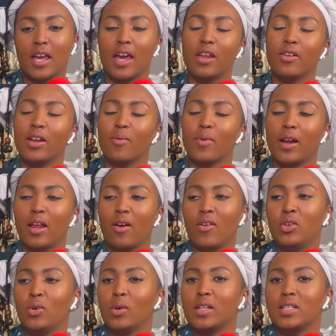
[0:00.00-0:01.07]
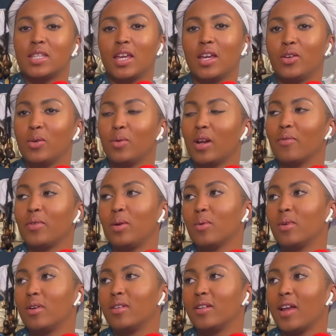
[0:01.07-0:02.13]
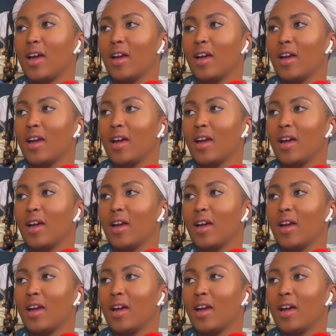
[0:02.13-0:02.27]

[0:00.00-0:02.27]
internet radio, you can say and do whatever you want.